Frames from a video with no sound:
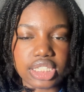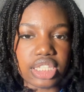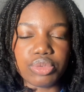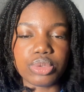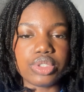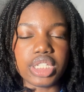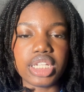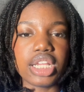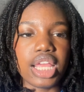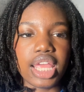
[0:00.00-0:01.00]

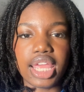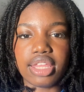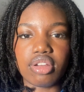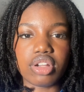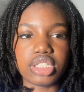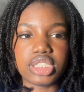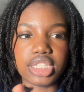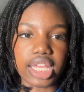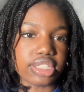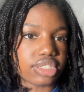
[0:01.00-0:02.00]
routine, and honestly, that's